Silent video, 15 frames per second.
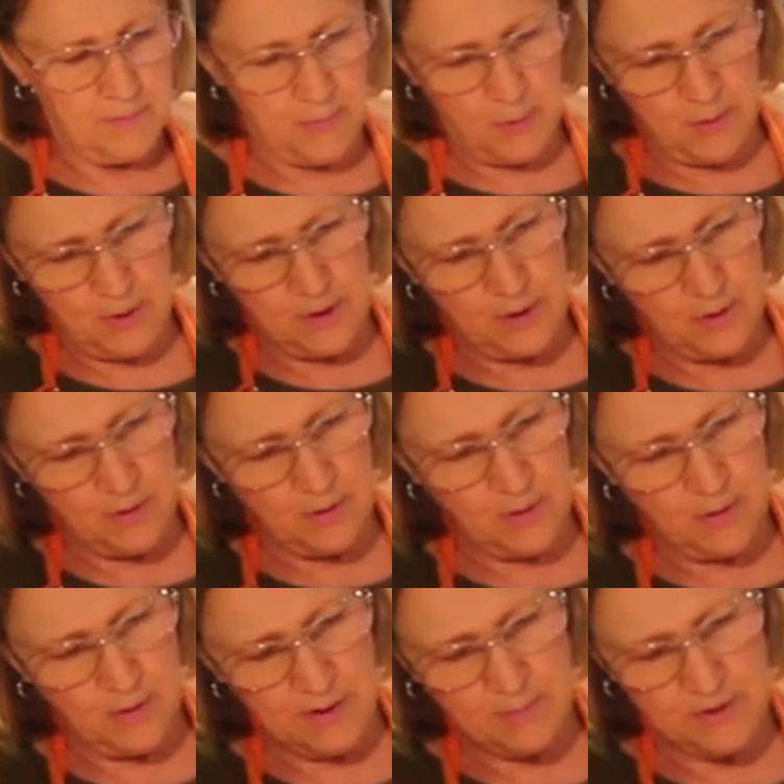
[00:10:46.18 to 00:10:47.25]
pour your
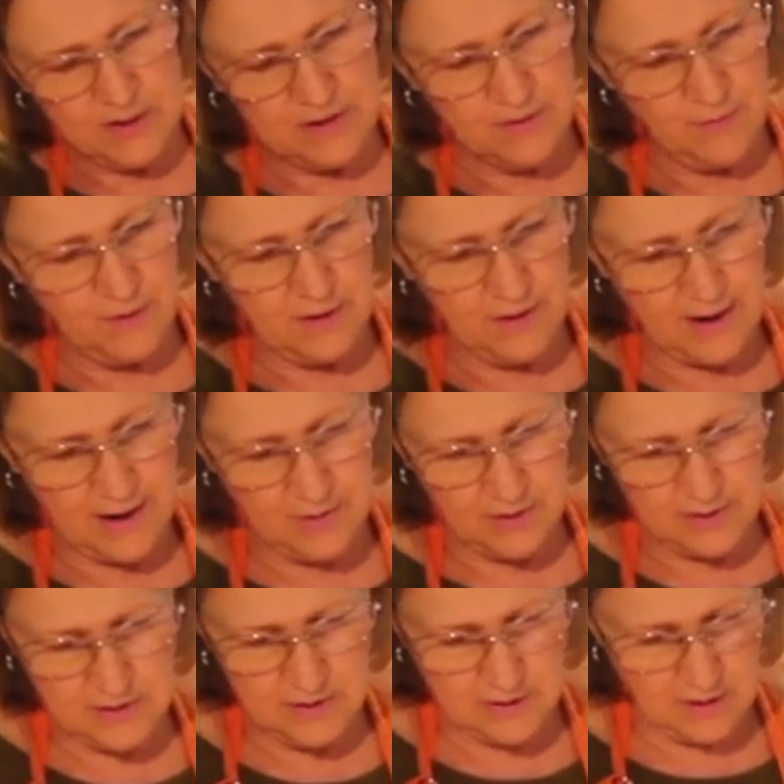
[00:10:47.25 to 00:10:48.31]
cream cheese filling out
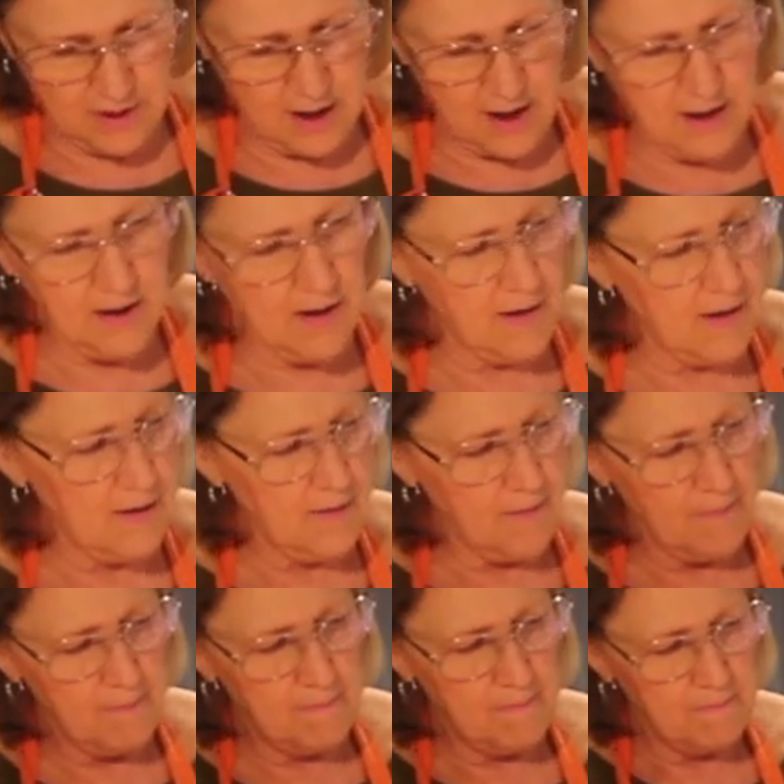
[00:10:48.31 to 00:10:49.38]
onto the cake.
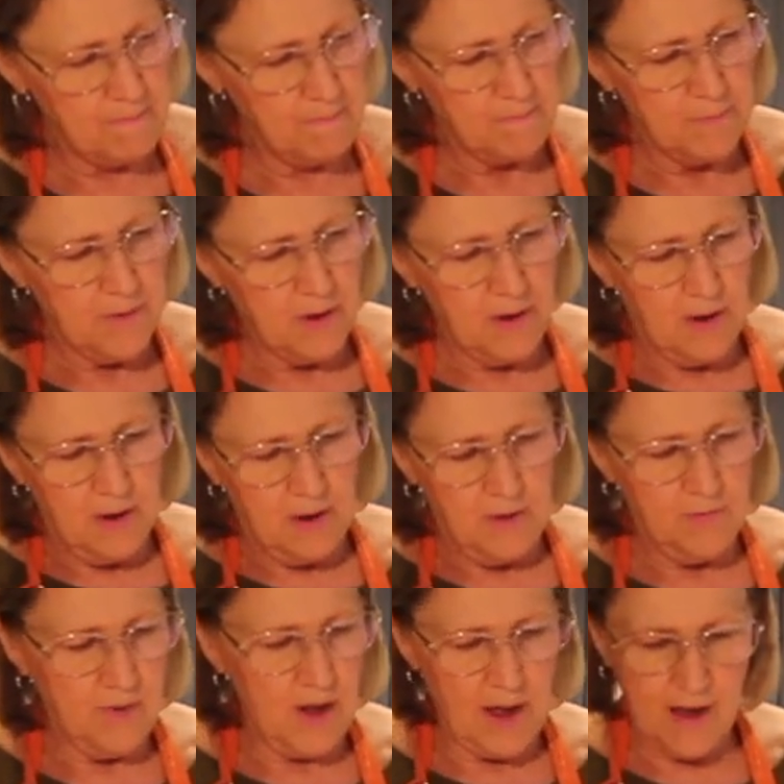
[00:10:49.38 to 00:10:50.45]

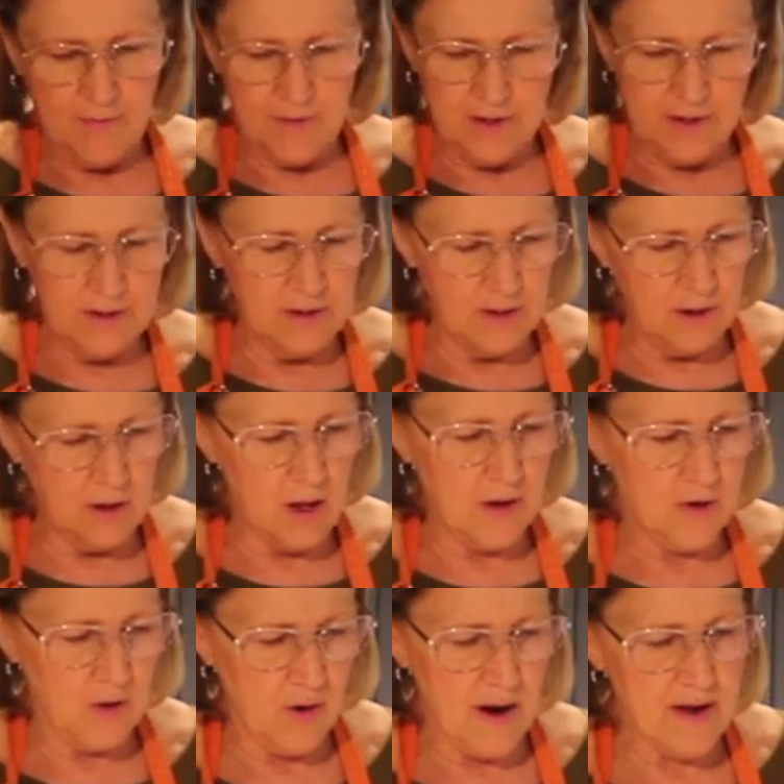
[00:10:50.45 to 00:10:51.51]
If you have any little
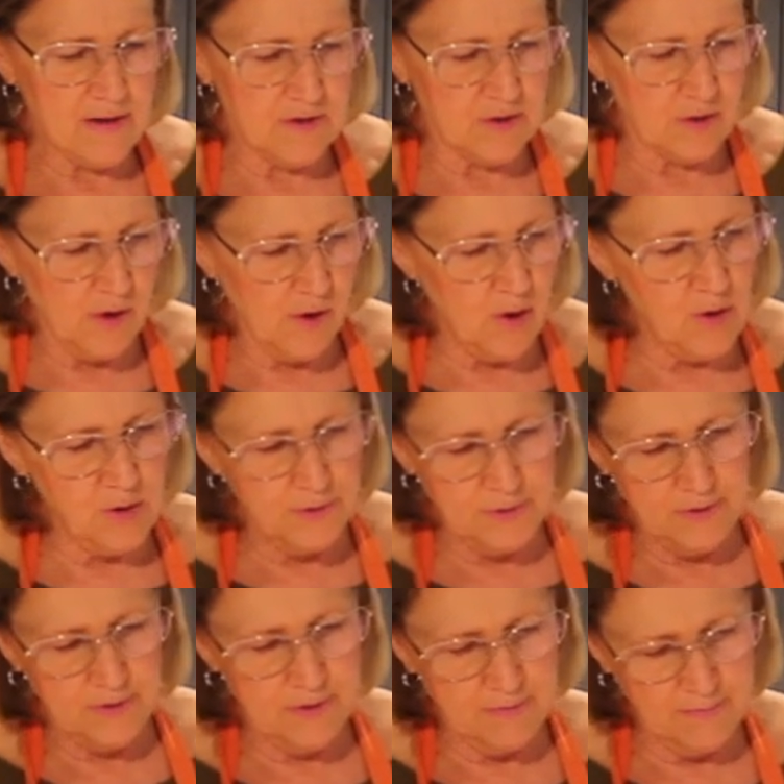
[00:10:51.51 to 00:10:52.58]
cracks or
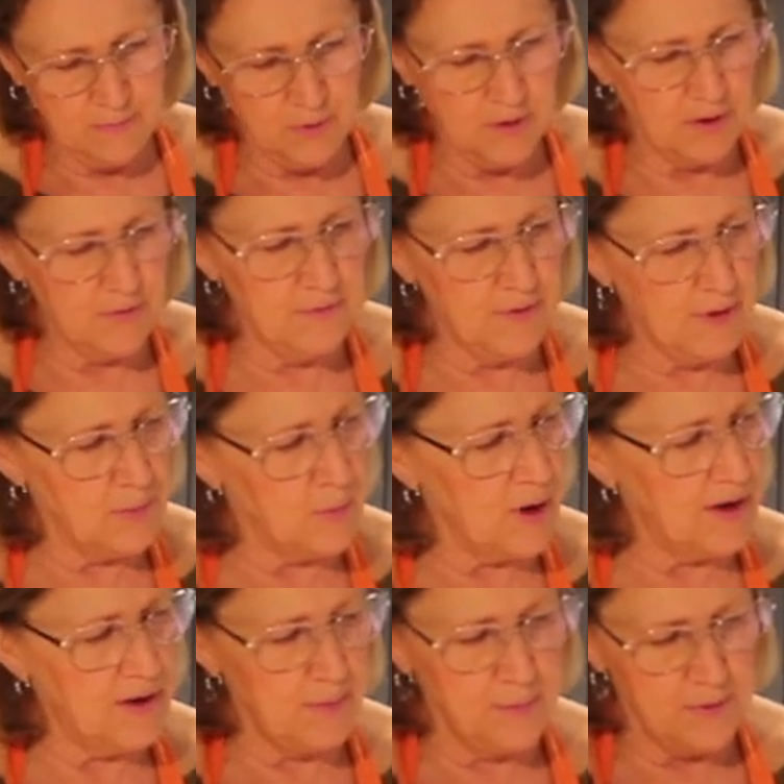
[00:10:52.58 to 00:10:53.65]
holes, we're going to fill them
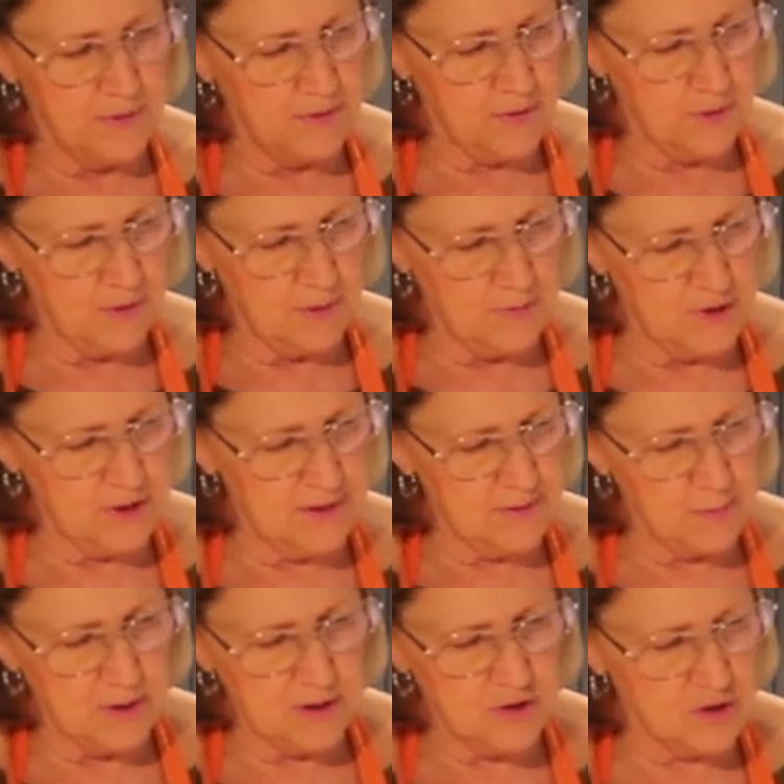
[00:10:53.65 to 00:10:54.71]
right up with this cream cheese
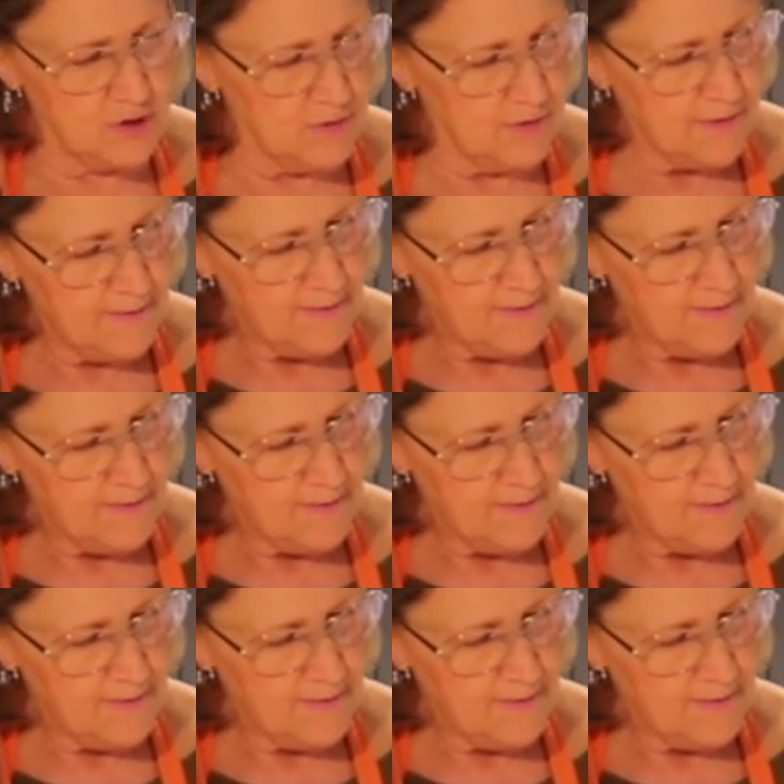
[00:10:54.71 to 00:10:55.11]
mixture.